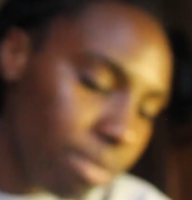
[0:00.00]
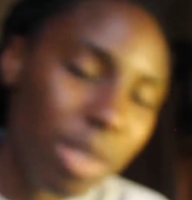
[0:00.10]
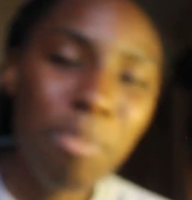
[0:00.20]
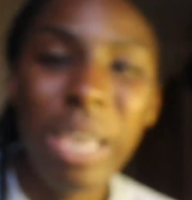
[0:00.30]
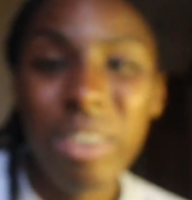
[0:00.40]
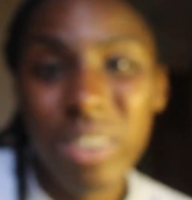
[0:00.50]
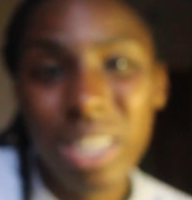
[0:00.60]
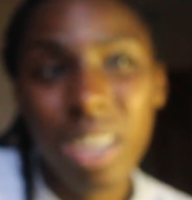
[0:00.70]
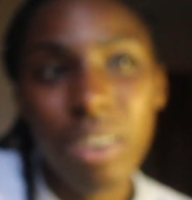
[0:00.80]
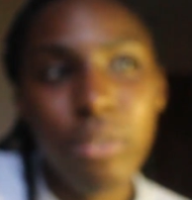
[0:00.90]
you may
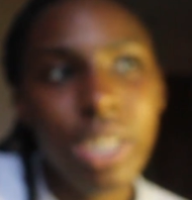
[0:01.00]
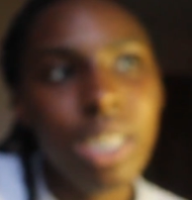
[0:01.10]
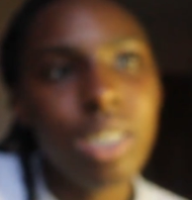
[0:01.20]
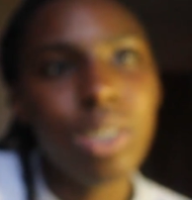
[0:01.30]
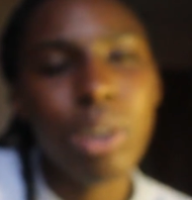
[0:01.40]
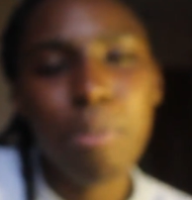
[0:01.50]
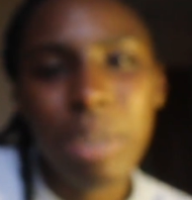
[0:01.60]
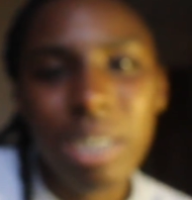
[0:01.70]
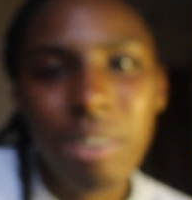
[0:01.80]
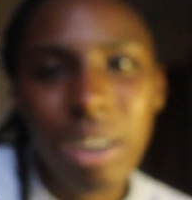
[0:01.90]
even really enjoy
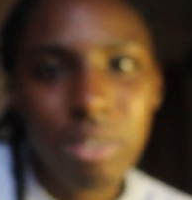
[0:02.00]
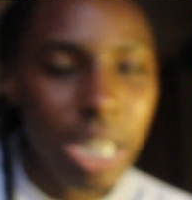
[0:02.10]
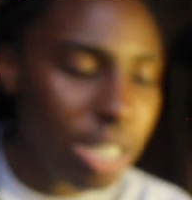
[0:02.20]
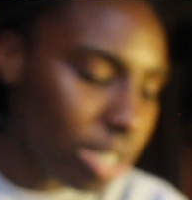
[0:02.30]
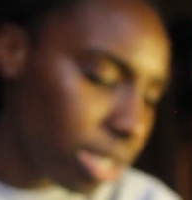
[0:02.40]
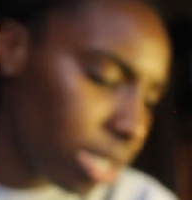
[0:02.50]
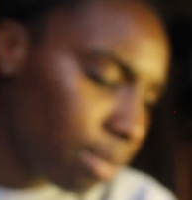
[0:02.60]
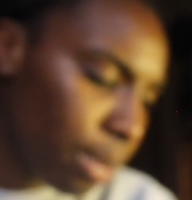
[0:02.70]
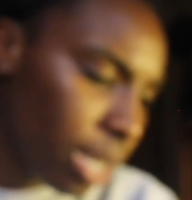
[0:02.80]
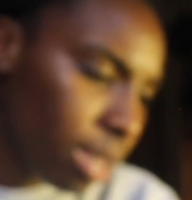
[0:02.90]
being around nature
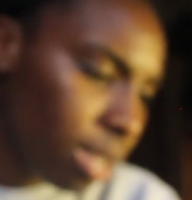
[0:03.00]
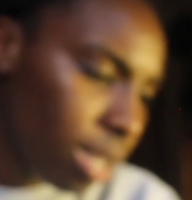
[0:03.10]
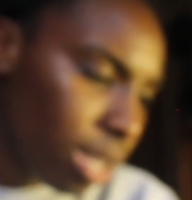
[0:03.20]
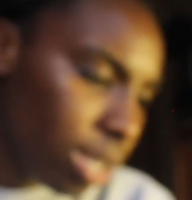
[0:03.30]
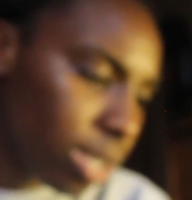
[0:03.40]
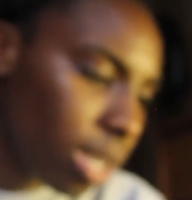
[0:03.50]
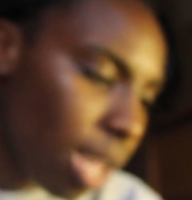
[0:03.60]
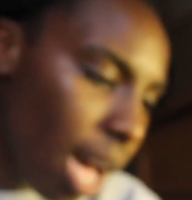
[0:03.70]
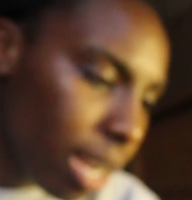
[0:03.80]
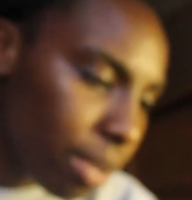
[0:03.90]
this month. There's a
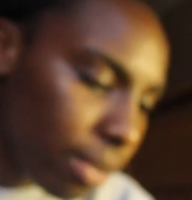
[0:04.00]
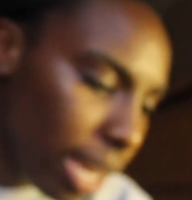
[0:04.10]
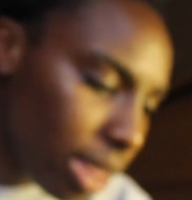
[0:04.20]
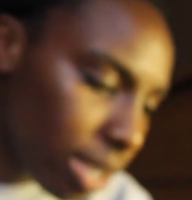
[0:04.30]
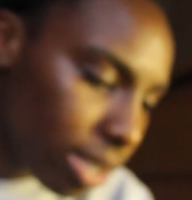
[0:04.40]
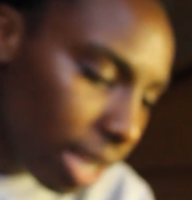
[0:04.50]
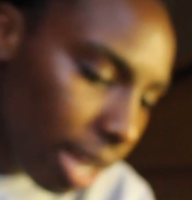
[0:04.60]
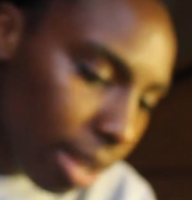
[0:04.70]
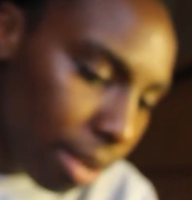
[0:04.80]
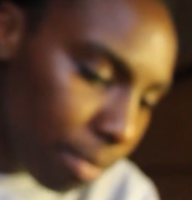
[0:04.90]
lot of, like, there's
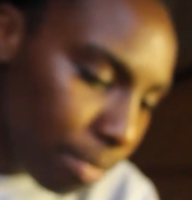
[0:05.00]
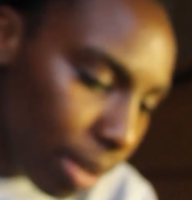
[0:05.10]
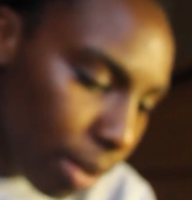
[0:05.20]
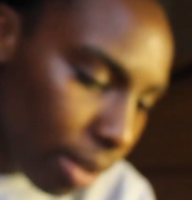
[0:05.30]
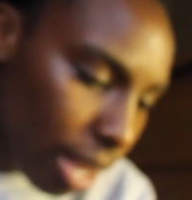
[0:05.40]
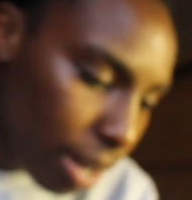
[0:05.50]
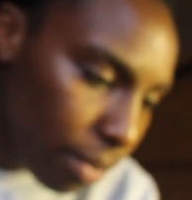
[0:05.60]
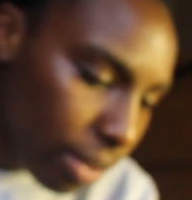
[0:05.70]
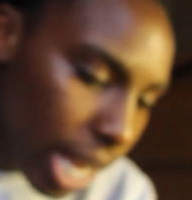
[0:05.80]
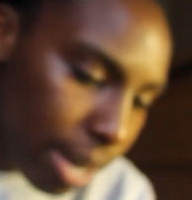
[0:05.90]
like a, you know, a lot
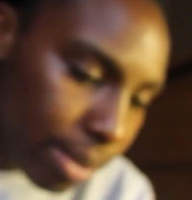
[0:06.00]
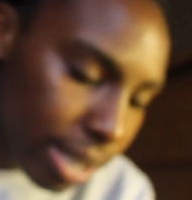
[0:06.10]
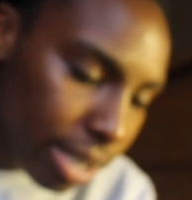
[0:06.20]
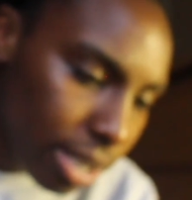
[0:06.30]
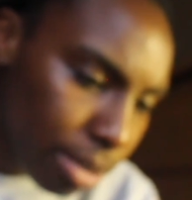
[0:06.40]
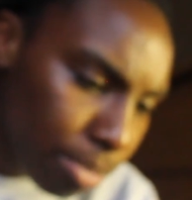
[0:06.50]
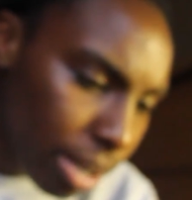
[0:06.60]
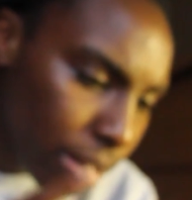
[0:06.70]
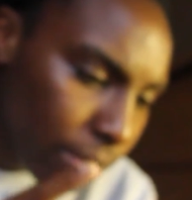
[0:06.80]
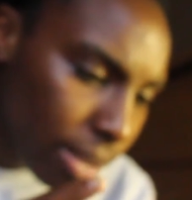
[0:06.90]
of flowers, there's a
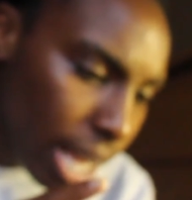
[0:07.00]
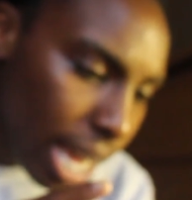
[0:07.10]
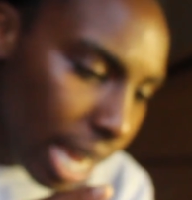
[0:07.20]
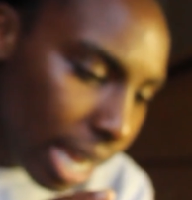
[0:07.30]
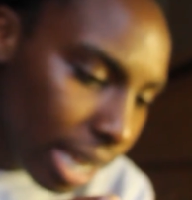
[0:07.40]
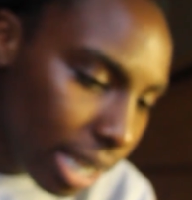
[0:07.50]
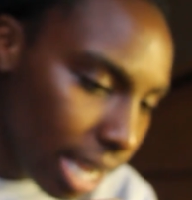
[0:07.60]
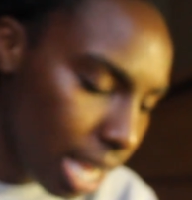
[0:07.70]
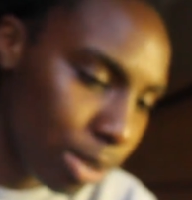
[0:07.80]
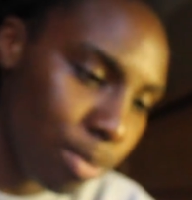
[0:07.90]
butterfly,
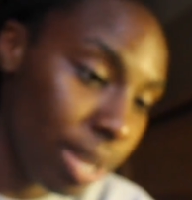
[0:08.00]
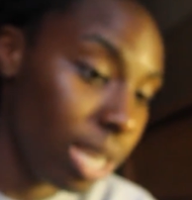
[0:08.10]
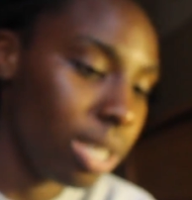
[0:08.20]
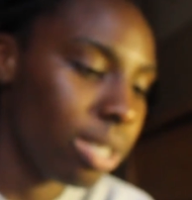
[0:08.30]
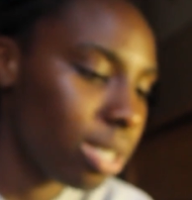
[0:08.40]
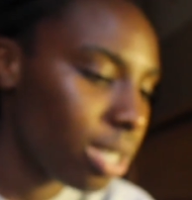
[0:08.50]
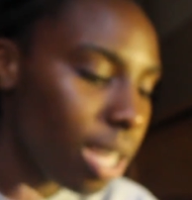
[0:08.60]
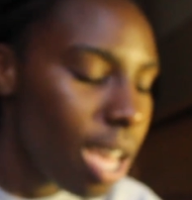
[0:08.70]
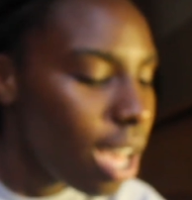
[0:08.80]
he has wings.